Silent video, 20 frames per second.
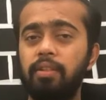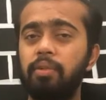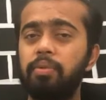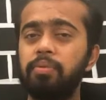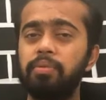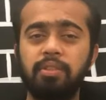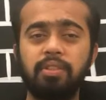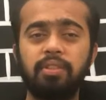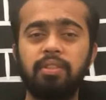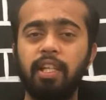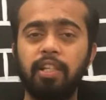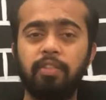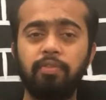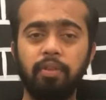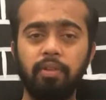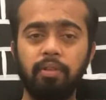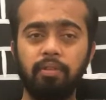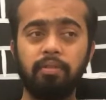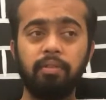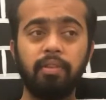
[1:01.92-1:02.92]

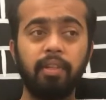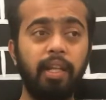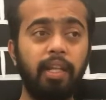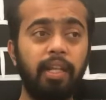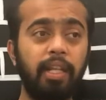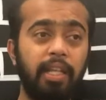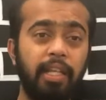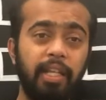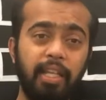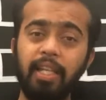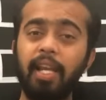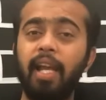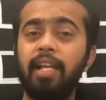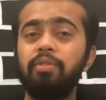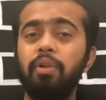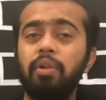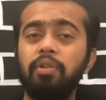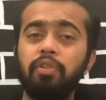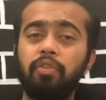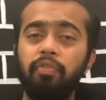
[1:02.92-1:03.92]
successful, then he has
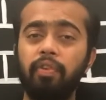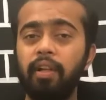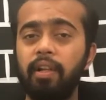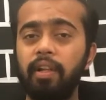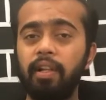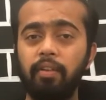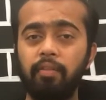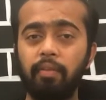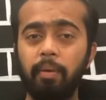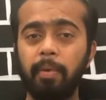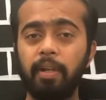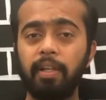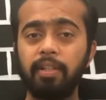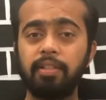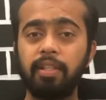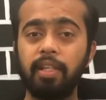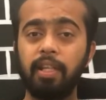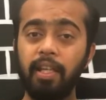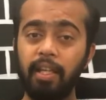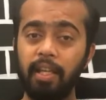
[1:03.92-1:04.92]
also failed in a way because
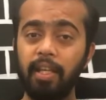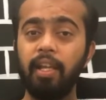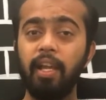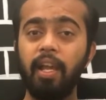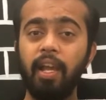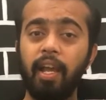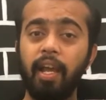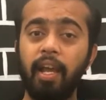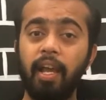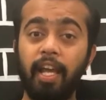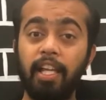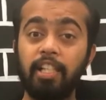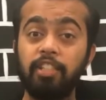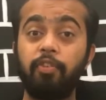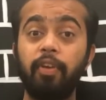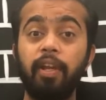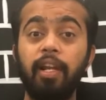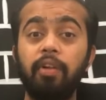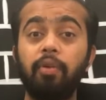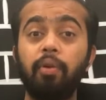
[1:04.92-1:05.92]
he has
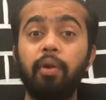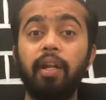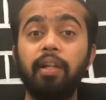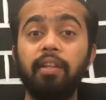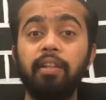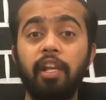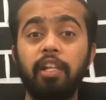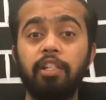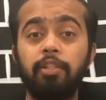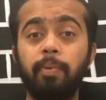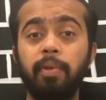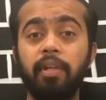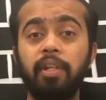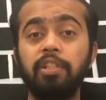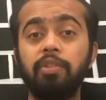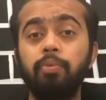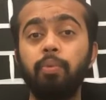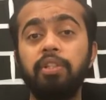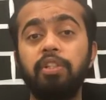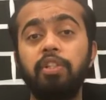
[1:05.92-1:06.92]
failed to get the
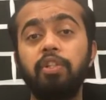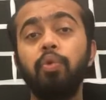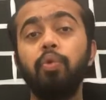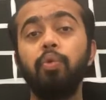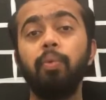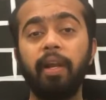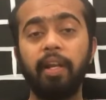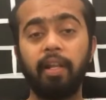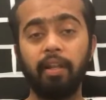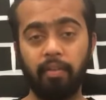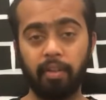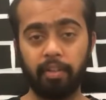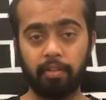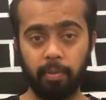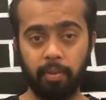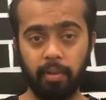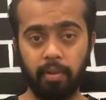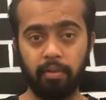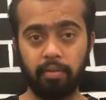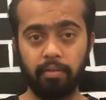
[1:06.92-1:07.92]
experience which you might have
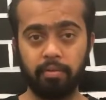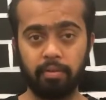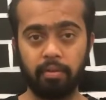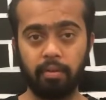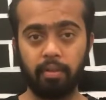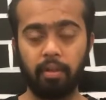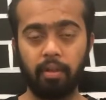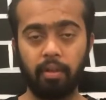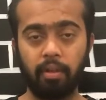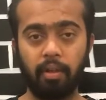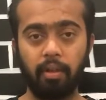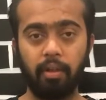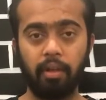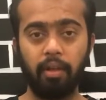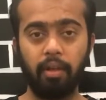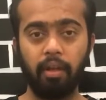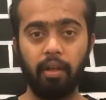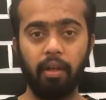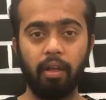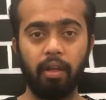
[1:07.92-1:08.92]
experienced.
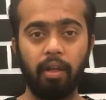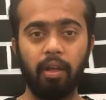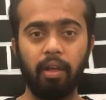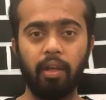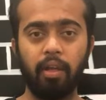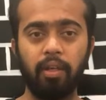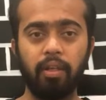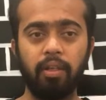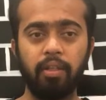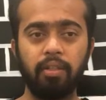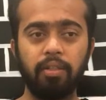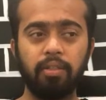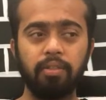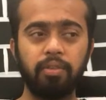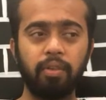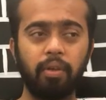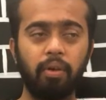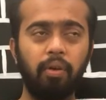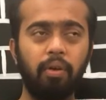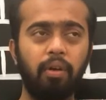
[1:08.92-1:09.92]

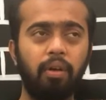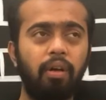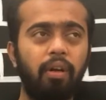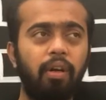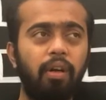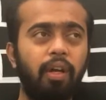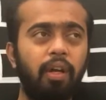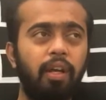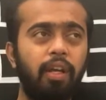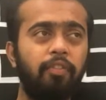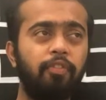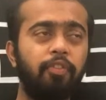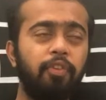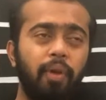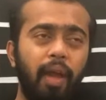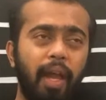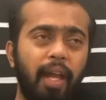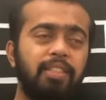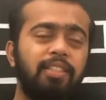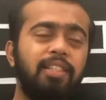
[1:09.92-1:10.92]
So, if you
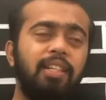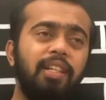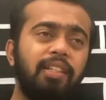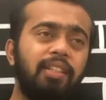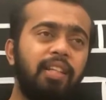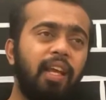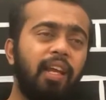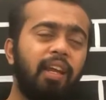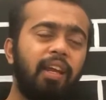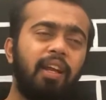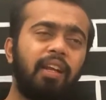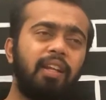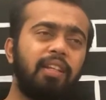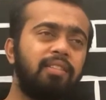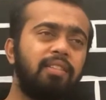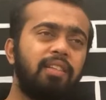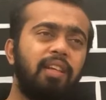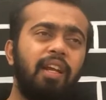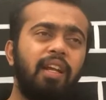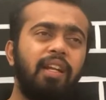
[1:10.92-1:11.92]
actually think it
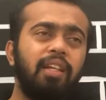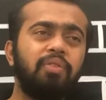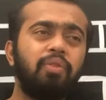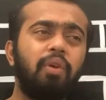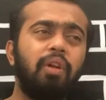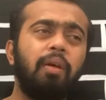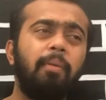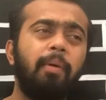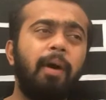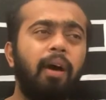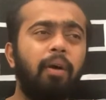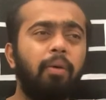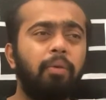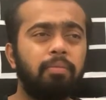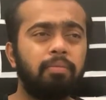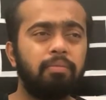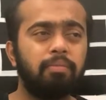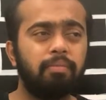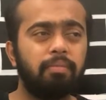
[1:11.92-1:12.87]
is not about,